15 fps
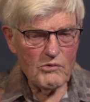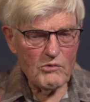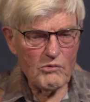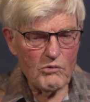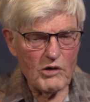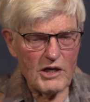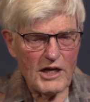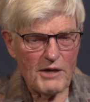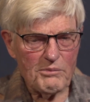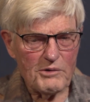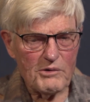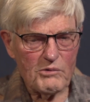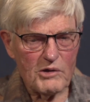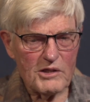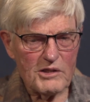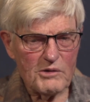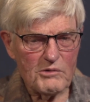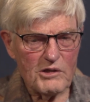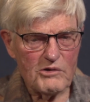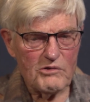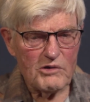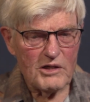What happened was they
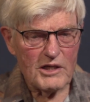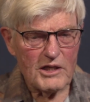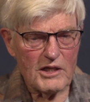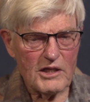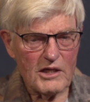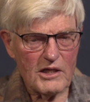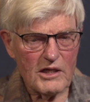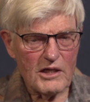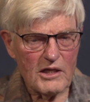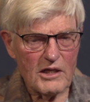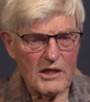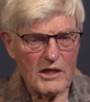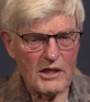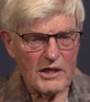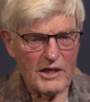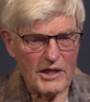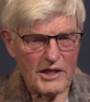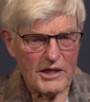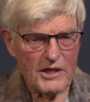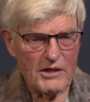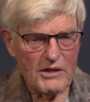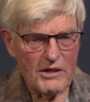were drilling
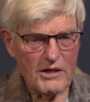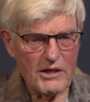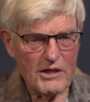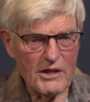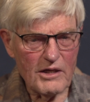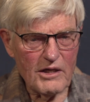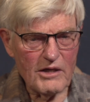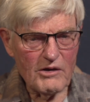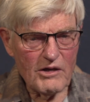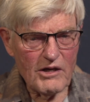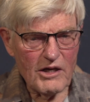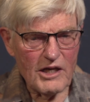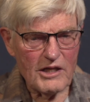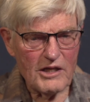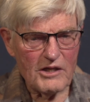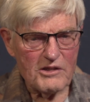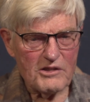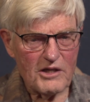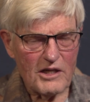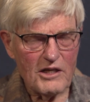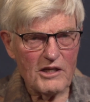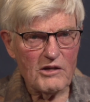ahead, and they
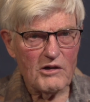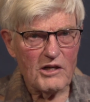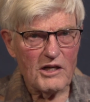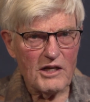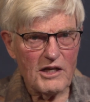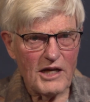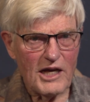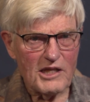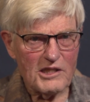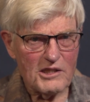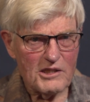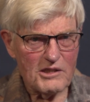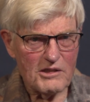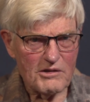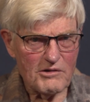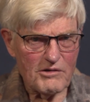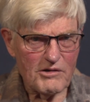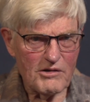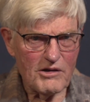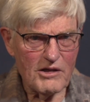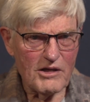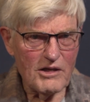suddenly got a gas
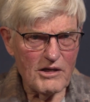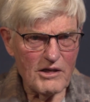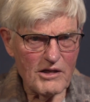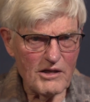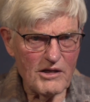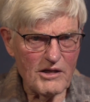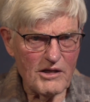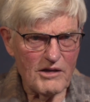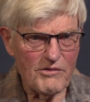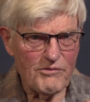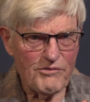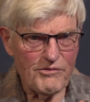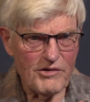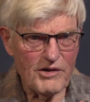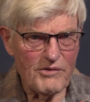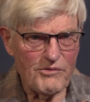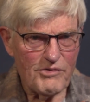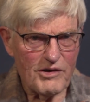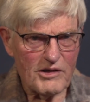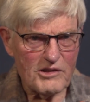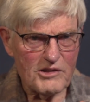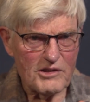
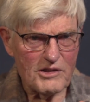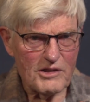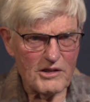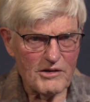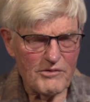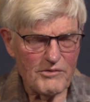influxion.